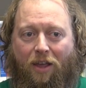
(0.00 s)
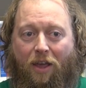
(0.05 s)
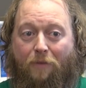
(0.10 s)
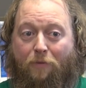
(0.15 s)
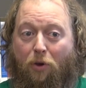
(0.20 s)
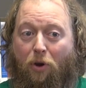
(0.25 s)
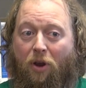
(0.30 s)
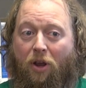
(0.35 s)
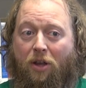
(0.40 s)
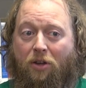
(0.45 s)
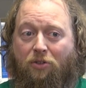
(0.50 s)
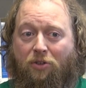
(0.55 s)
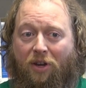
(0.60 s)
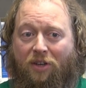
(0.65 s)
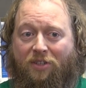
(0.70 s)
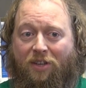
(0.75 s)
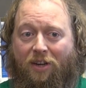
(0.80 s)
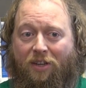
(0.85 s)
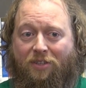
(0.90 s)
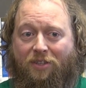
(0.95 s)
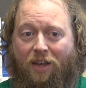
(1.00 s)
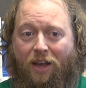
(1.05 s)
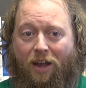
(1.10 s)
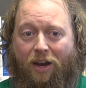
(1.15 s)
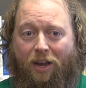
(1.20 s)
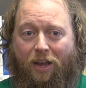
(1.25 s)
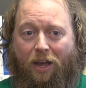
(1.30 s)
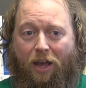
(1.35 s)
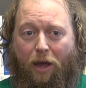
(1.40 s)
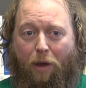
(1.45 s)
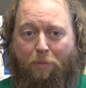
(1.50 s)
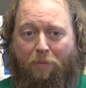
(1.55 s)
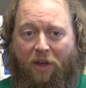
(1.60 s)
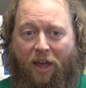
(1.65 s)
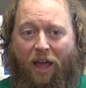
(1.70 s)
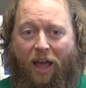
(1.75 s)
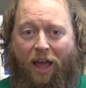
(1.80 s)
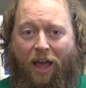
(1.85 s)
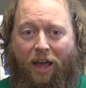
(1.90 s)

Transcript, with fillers: if you're interested in signing up,